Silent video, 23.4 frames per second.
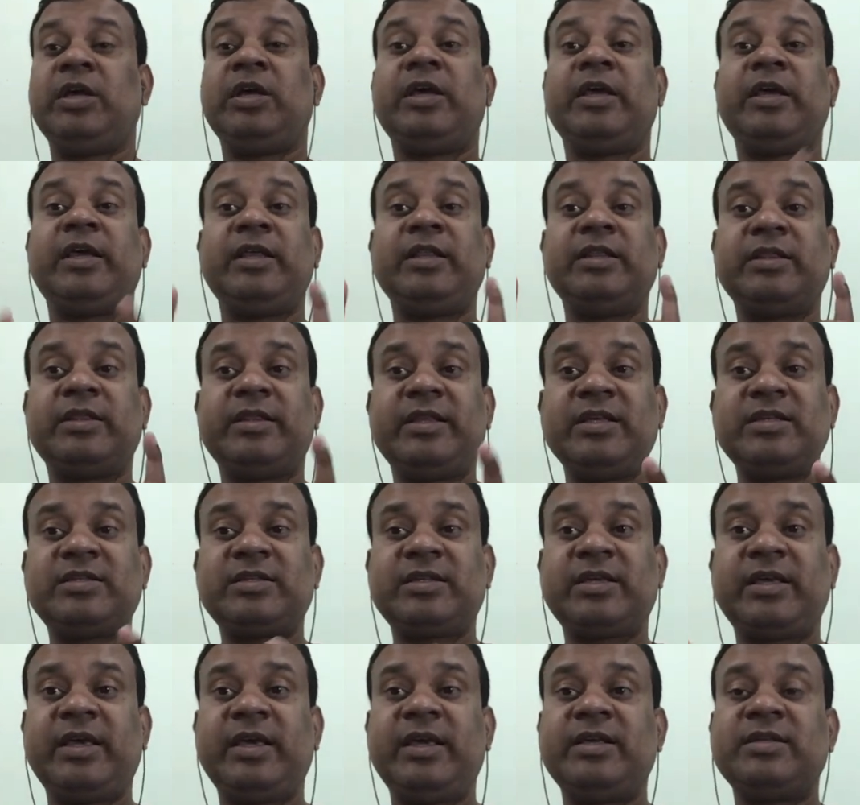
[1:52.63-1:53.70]
In this
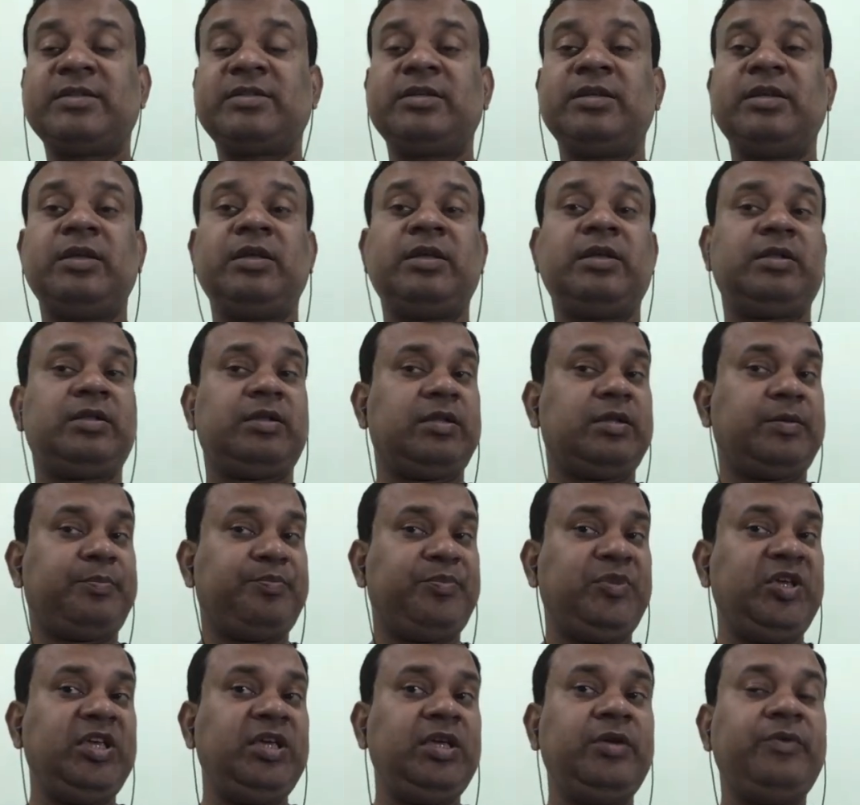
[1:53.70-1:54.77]
case, the
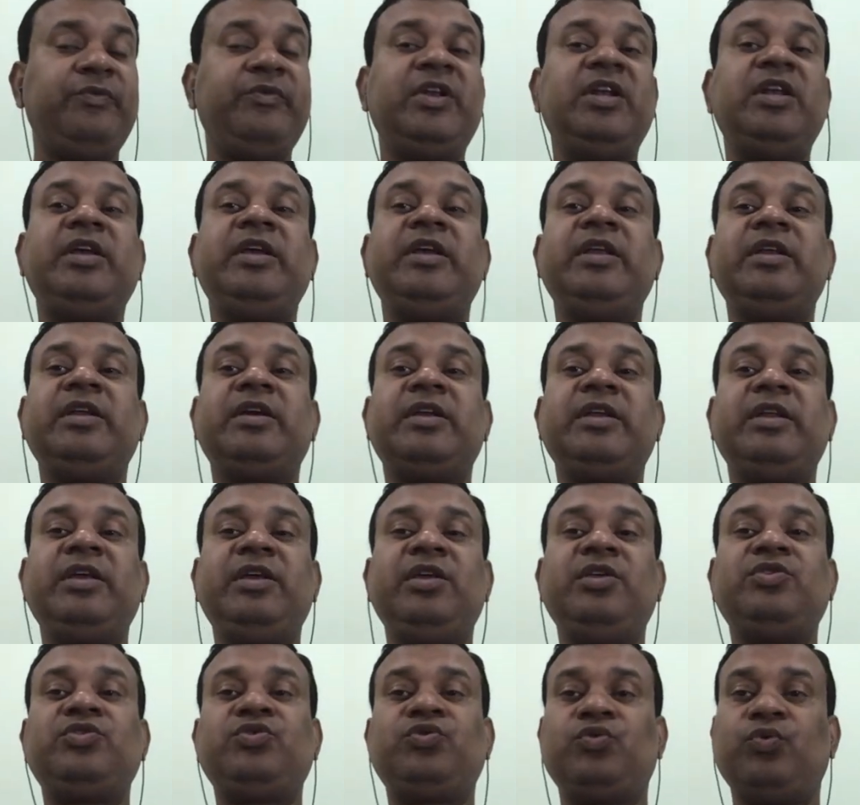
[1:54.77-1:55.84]
PE will
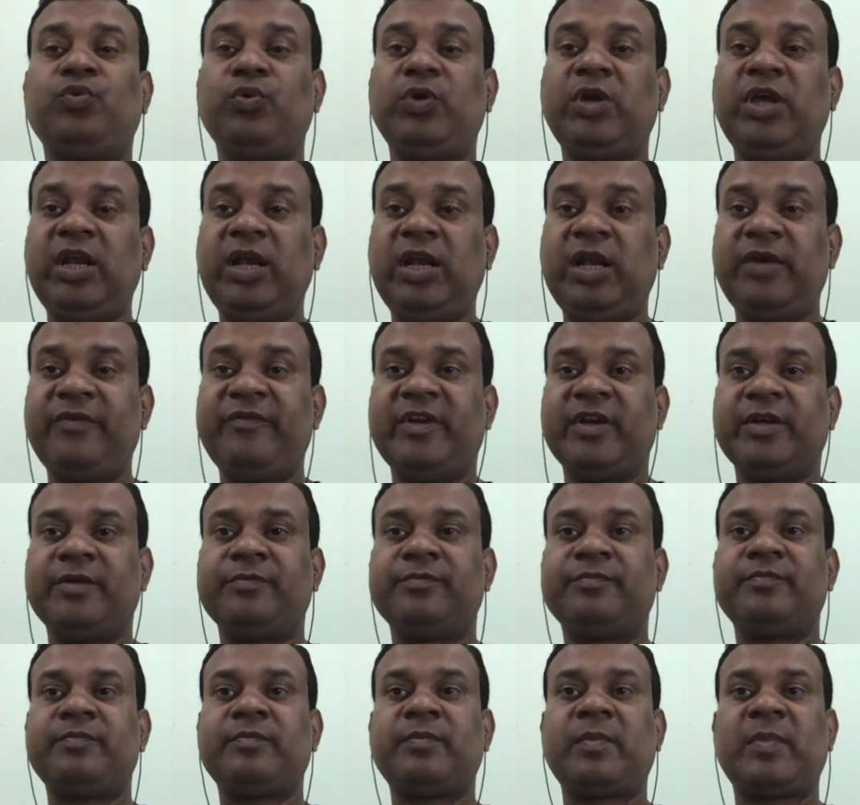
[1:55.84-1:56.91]
increase to 11,
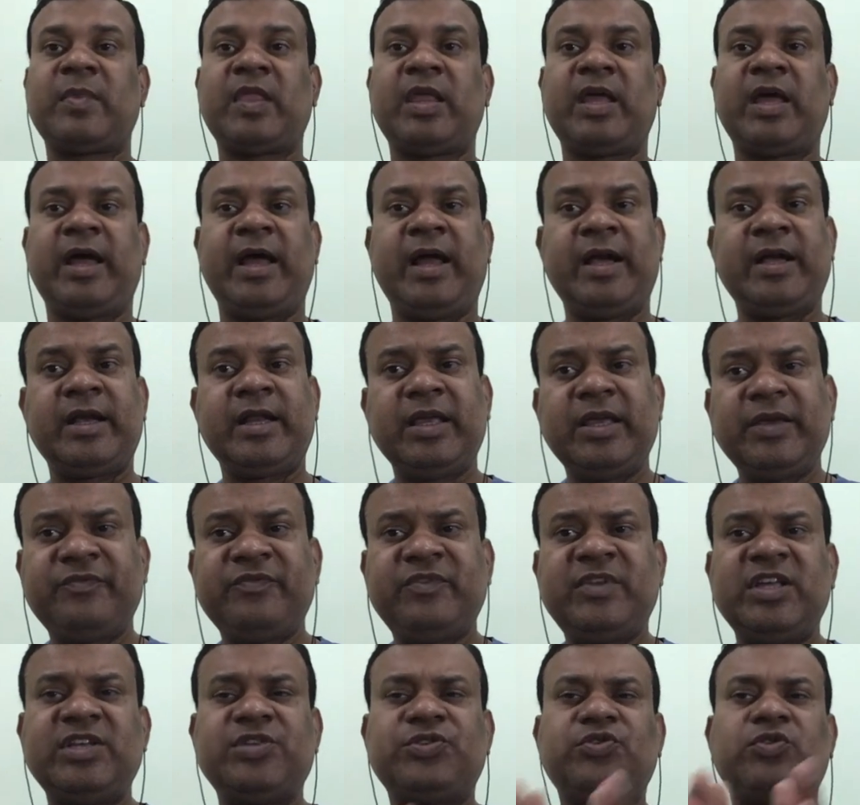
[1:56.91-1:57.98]
and if
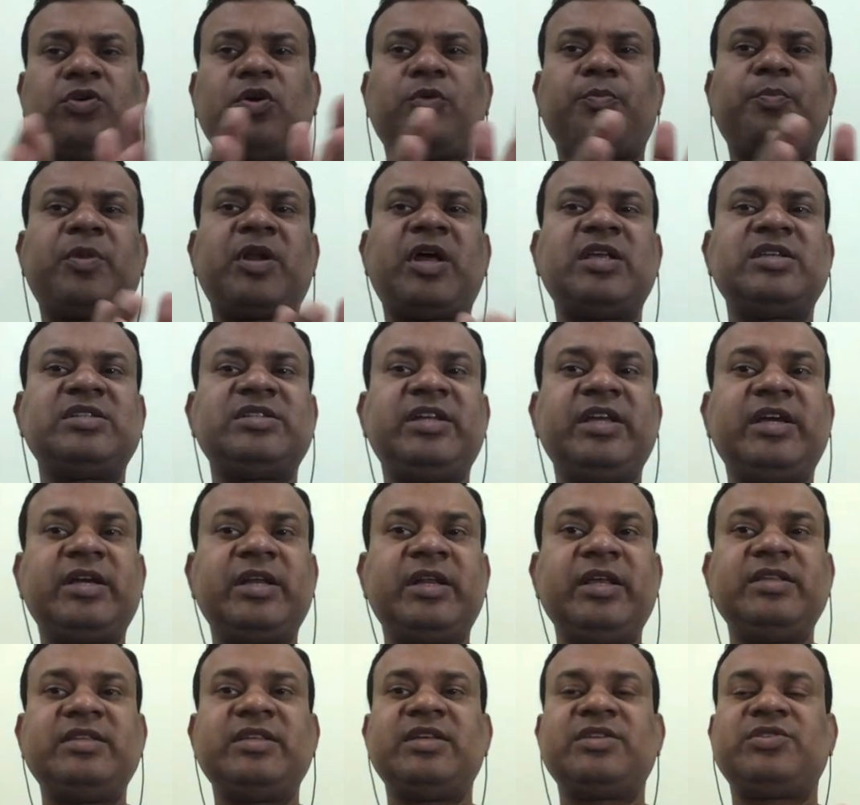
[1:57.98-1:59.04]
the stock price
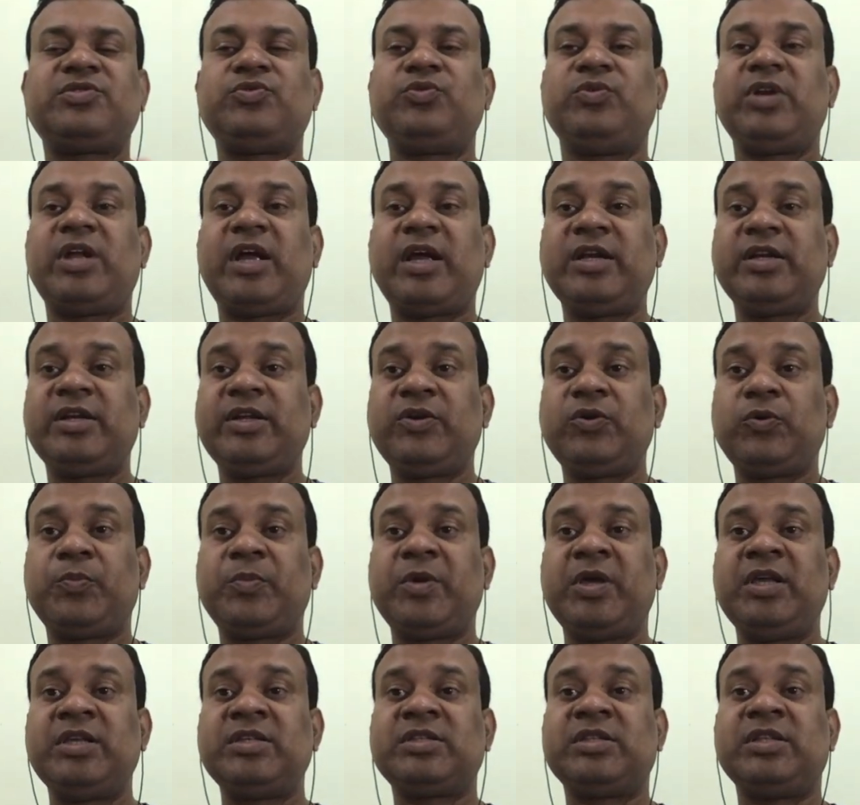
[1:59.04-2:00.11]
decreases to 90
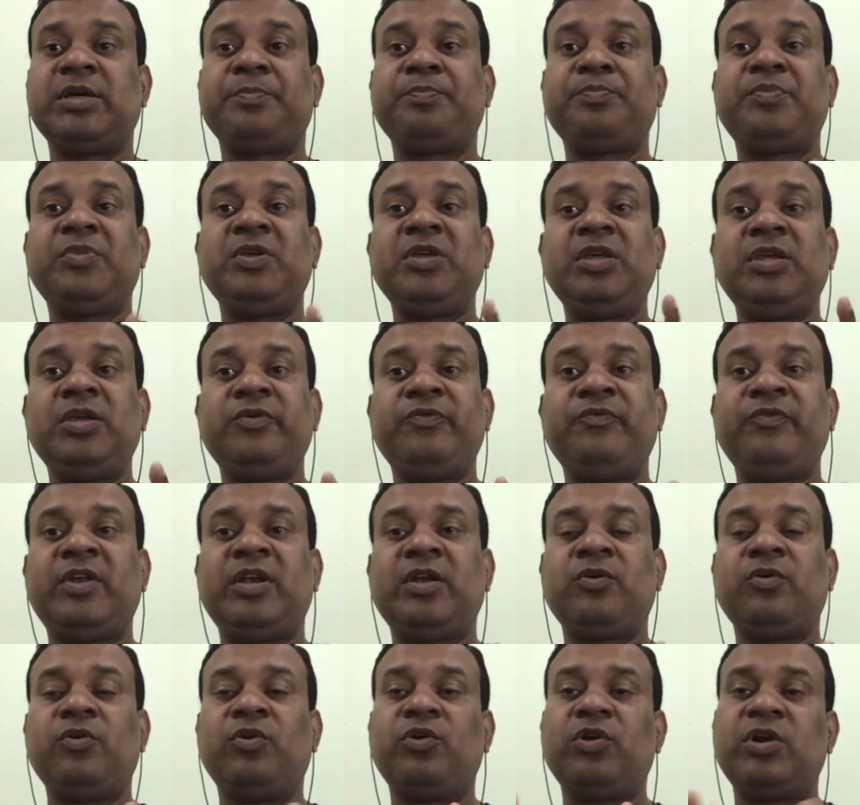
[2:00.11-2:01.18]
rupees, the PE will
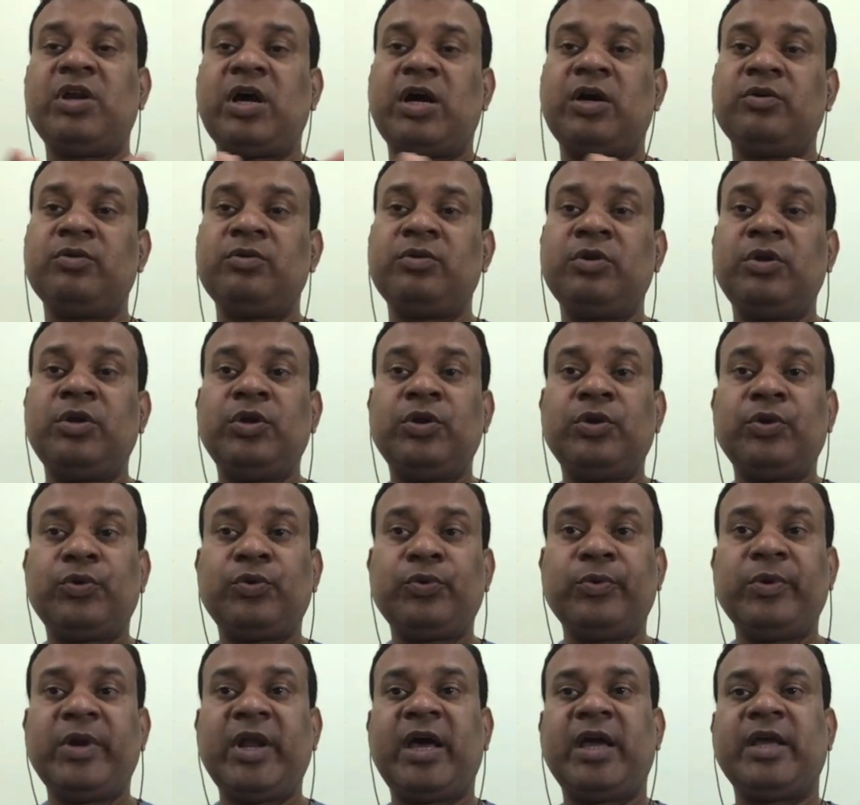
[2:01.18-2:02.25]
go down to
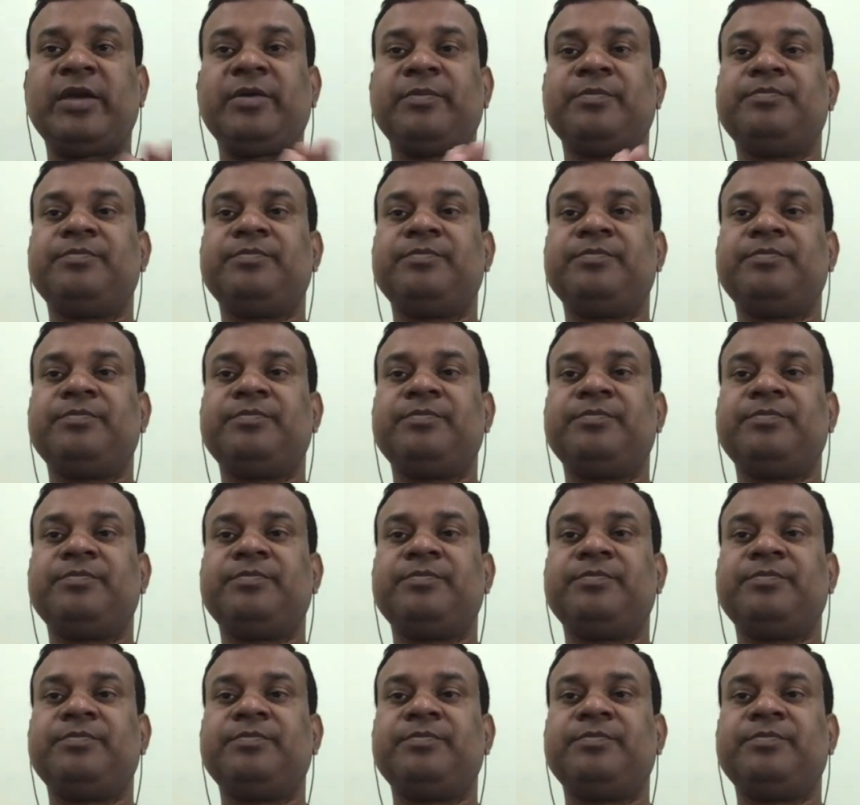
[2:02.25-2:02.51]
9.